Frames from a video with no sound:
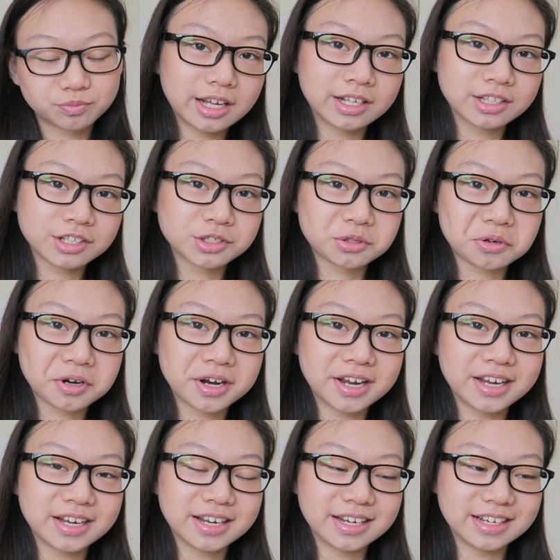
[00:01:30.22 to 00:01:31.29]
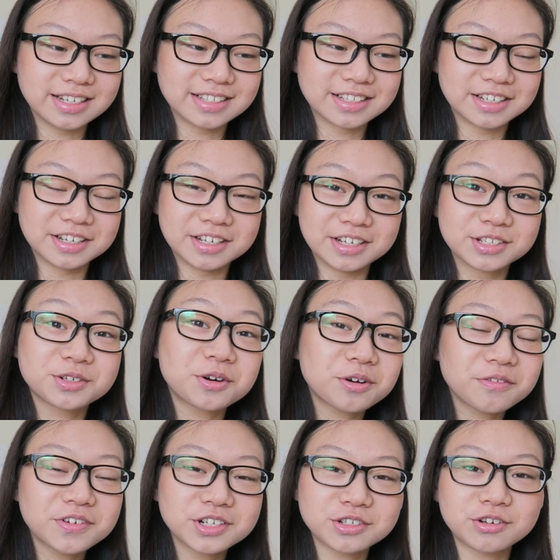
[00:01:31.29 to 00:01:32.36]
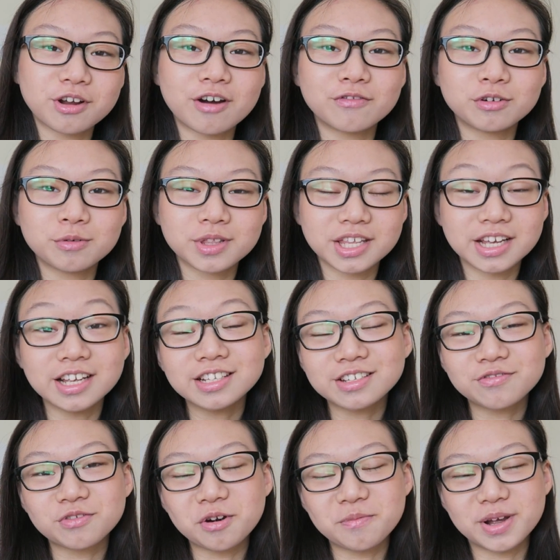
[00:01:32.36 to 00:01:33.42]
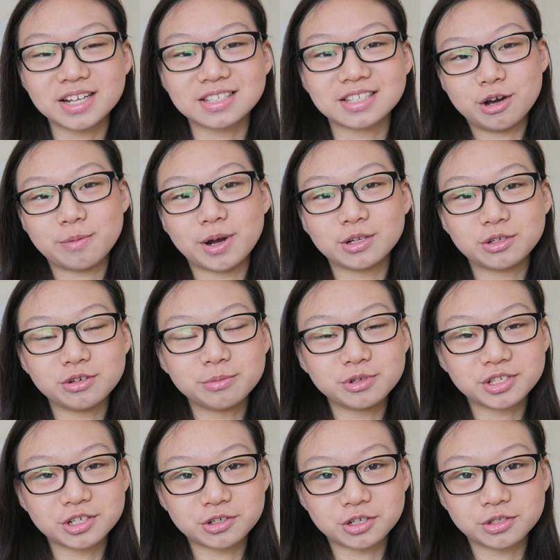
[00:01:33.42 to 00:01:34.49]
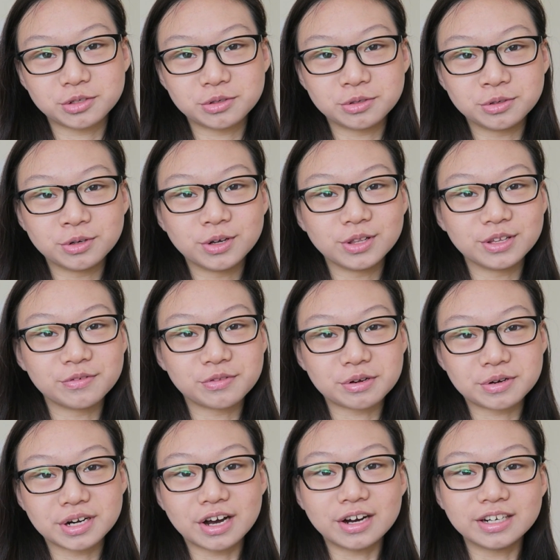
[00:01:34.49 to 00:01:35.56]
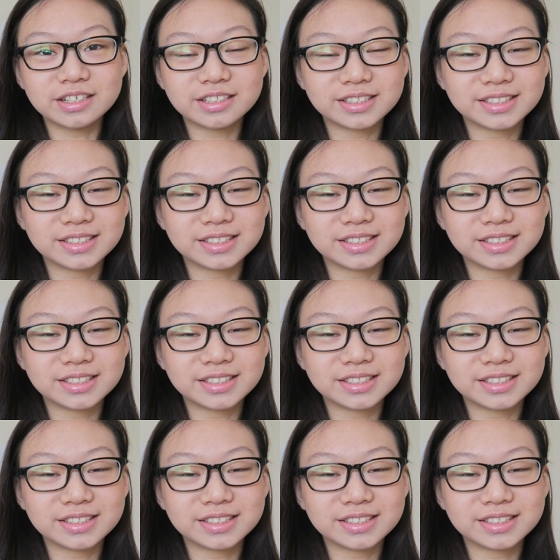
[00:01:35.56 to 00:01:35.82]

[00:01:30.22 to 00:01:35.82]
And the story is a historical fiction novel with a hint of romance about 2 musicians who lived through it all.